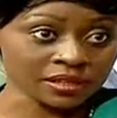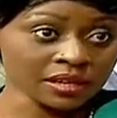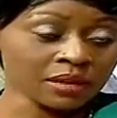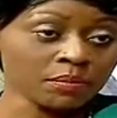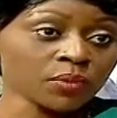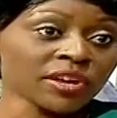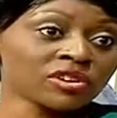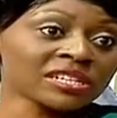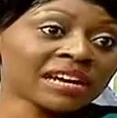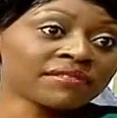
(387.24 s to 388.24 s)
but we're
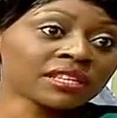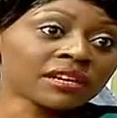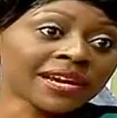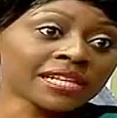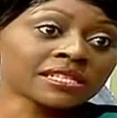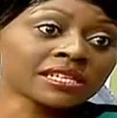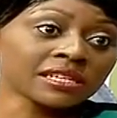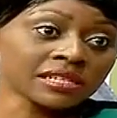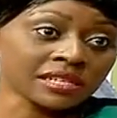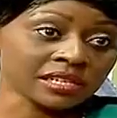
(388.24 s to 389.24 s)
not having the right
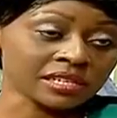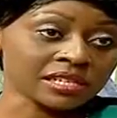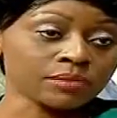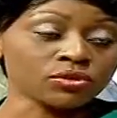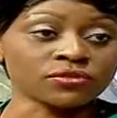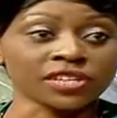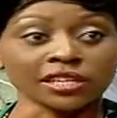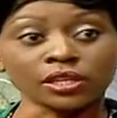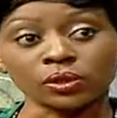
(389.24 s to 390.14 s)
skill set in terms of technical